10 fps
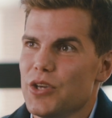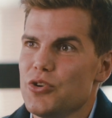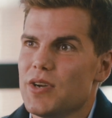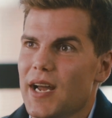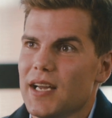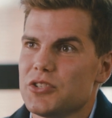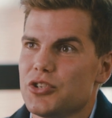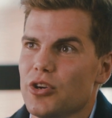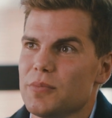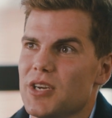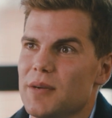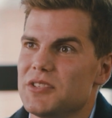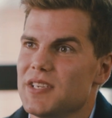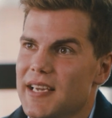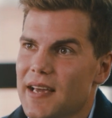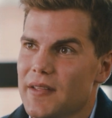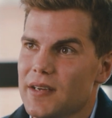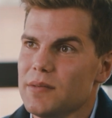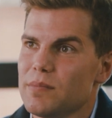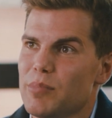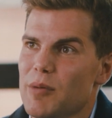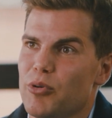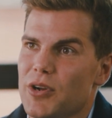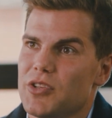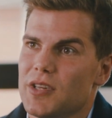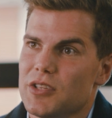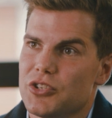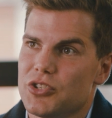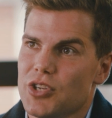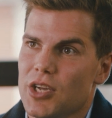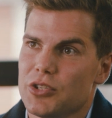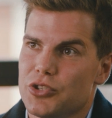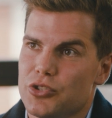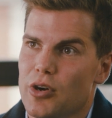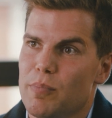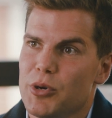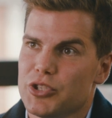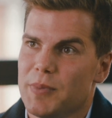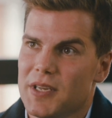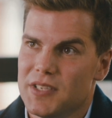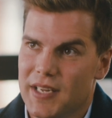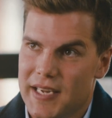You can add stop times together by pressing the start-stop push button